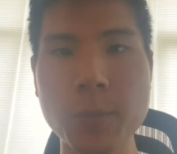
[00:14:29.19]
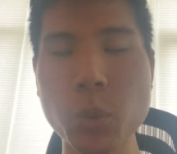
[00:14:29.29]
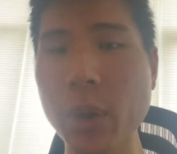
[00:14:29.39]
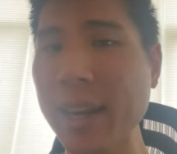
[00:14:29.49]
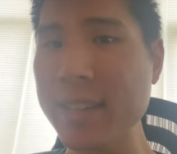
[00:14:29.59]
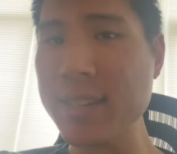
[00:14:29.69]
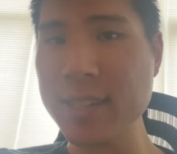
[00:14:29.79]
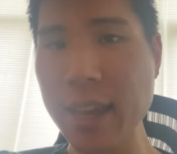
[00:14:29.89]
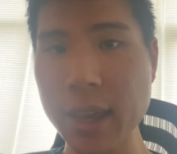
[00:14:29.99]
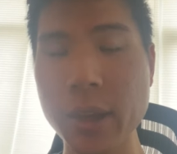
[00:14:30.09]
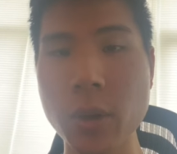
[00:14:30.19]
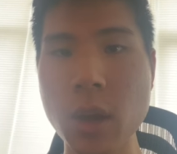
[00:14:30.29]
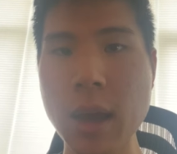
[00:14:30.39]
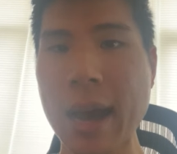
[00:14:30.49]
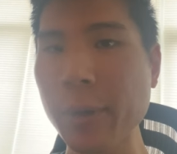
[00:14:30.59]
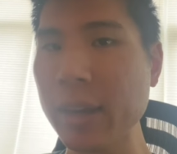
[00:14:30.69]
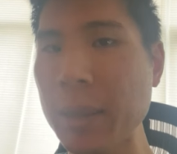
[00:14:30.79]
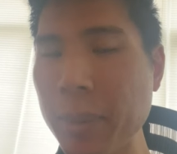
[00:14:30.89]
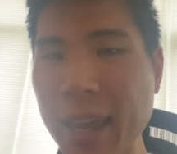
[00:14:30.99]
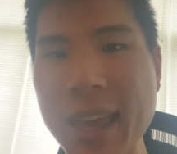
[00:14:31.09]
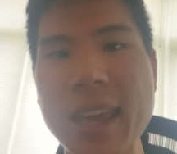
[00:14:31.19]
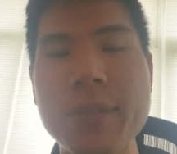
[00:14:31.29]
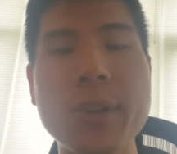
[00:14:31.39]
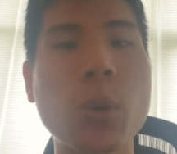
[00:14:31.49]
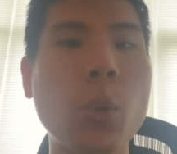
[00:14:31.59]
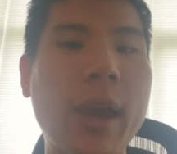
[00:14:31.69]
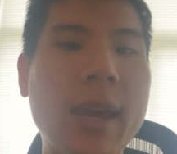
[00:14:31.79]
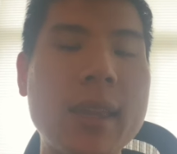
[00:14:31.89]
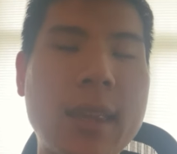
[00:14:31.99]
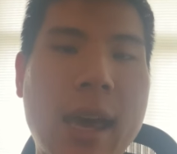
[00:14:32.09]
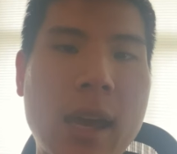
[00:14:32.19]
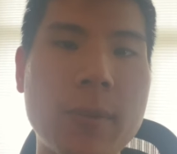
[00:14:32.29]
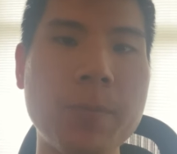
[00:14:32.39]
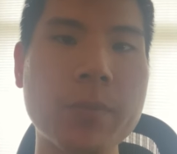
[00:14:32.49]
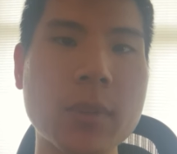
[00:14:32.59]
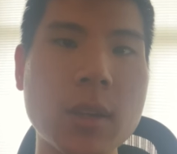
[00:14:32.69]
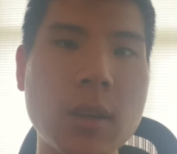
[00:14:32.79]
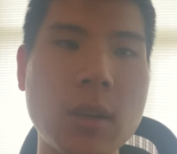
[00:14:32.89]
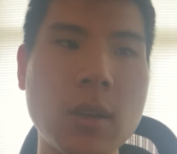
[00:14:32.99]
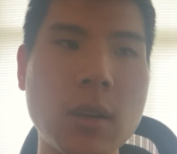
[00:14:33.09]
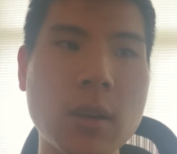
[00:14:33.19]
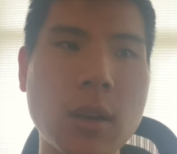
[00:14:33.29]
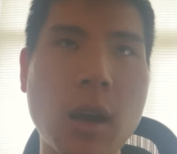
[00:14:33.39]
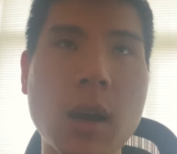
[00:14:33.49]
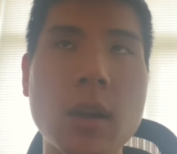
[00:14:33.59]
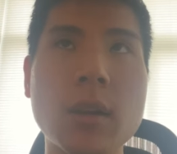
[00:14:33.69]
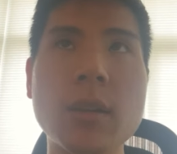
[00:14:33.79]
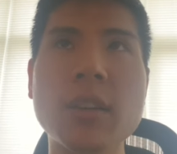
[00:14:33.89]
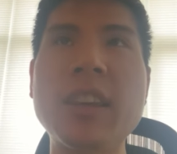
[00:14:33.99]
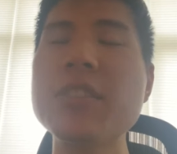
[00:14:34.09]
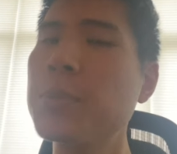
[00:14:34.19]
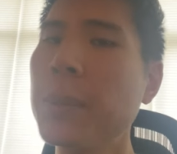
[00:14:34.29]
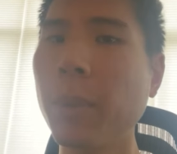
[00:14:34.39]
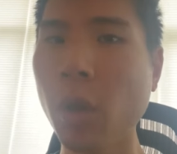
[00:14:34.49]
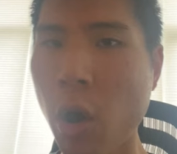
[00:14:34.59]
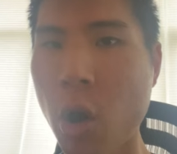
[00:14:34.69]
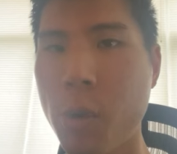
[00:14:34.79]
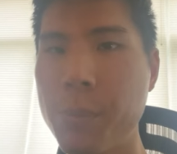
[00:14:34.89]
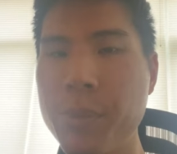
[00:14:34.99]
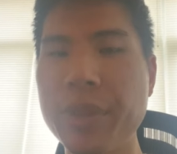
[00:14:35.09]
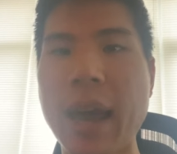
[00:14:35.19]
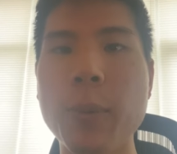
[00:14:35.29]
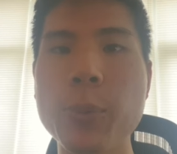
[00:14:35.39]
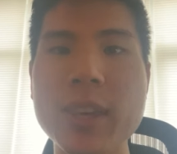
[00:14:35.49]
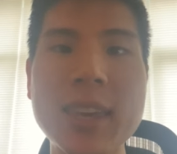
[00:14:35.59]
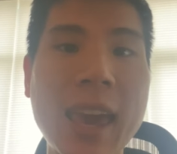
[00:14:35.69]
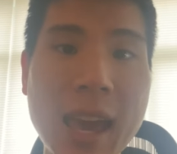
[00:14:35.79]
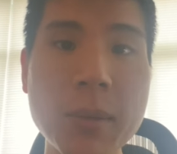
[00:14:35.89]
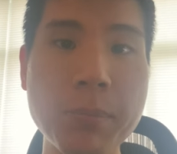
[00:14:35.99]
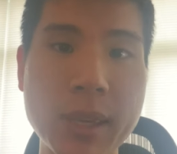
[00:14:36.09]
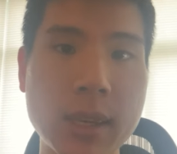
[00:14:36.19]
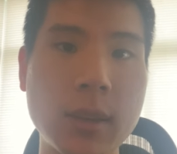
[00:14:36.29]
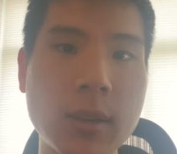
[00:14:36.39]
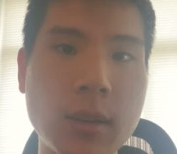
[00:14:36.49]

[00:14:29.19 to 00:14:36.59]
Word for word: What can I say how can I behave in a way that uh, gives people hope that we can be